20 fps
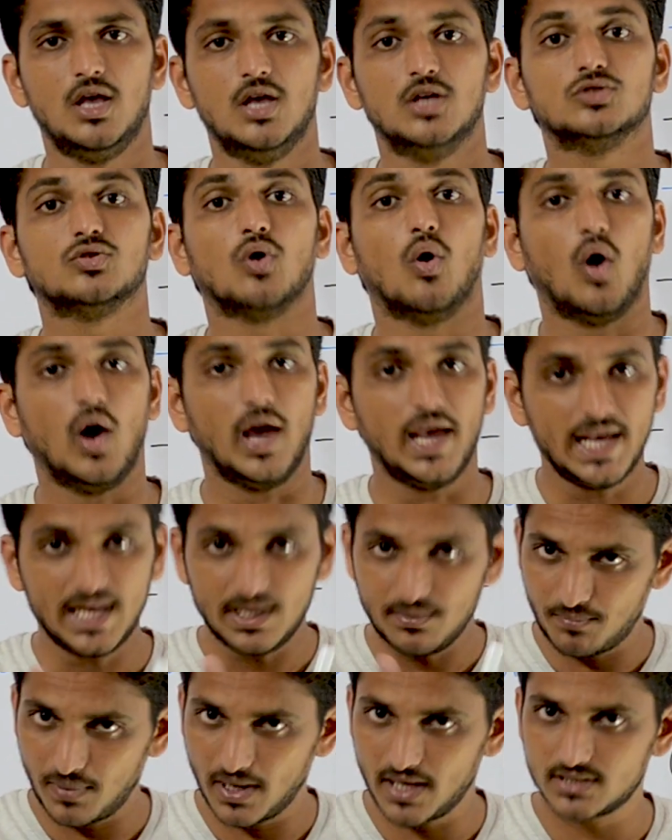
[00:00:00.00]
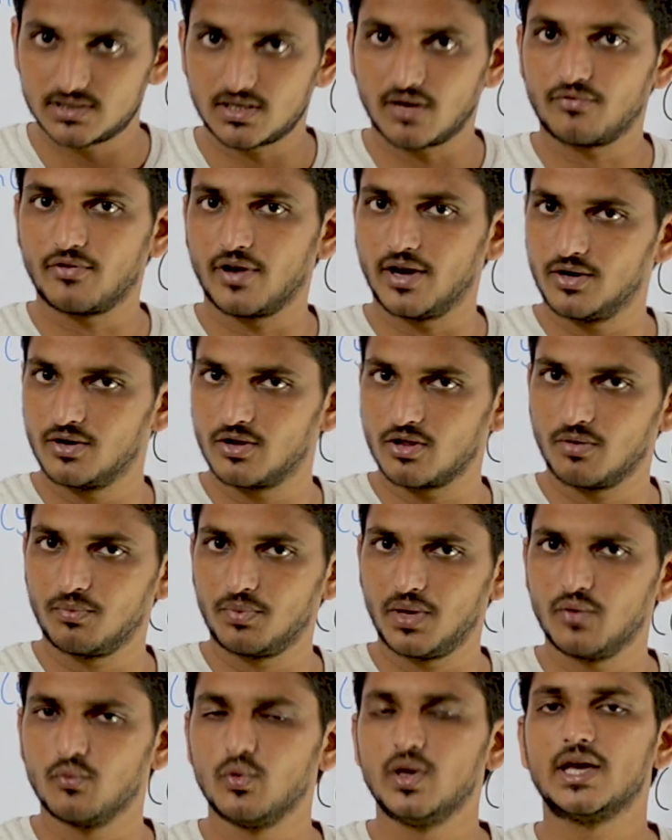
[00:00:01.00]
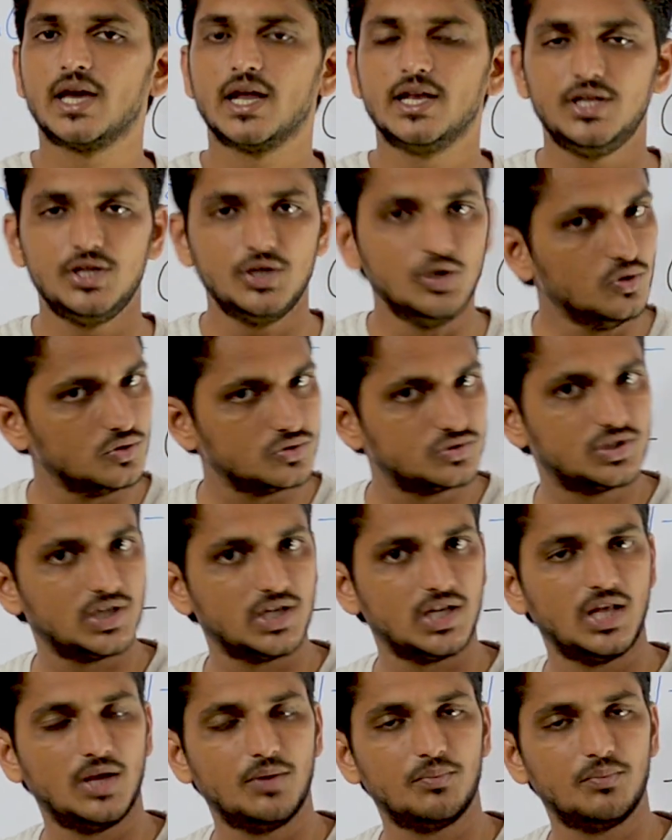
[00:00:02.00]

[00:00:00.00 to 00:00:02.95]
So in place of entropy, we can use Gini